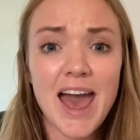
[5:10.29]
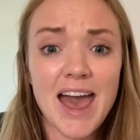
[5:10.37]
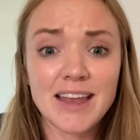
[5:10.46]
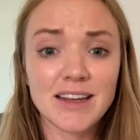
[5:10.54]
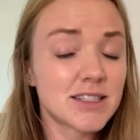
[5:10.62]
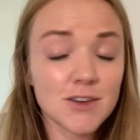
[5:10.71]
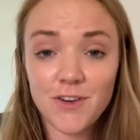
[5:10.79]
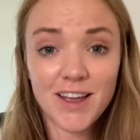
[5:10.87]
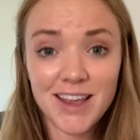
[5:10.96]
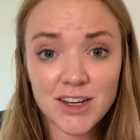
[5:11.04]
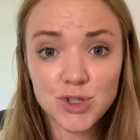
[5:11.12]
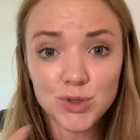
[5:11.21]
And it's a
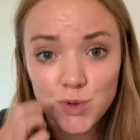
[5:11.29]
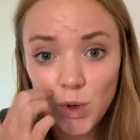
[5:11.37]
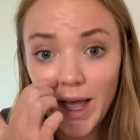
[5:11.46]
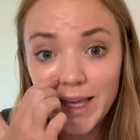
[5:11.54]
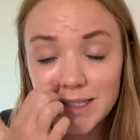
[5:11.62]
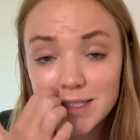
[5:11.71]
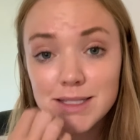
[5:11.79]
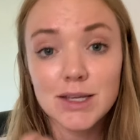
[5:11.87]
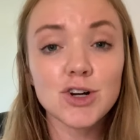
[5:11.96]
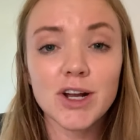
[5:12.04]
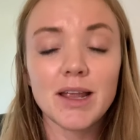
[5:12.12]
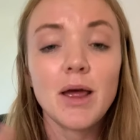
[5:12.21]
financial tool. I
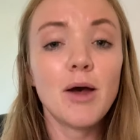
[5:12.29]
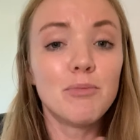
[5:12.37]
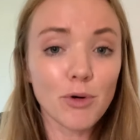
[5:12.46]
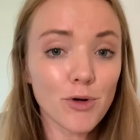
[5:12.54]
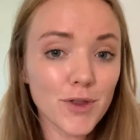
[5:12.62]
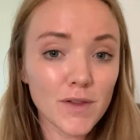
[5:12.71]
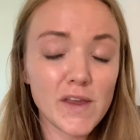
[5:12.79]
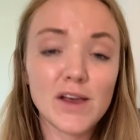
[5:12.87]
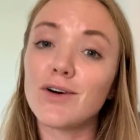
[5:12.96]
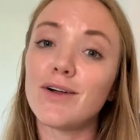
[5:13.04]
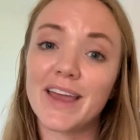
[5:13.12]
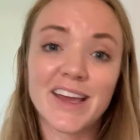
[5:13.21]
consider it both a
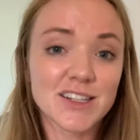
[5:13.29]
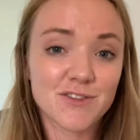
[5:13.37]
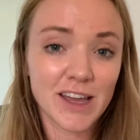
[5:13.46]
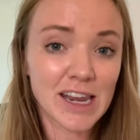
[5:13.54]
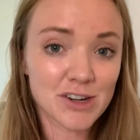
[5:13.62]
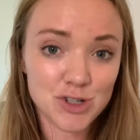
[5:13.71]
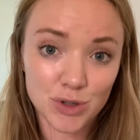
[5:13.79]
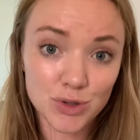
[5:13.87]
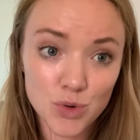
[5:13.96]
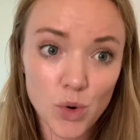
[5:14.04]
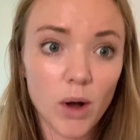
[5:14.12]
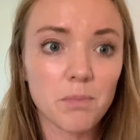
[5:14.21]
legal and a financial
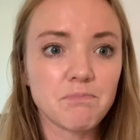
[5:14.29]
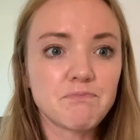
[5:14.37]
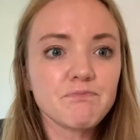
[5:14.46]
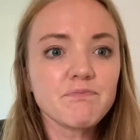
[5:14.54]
tool.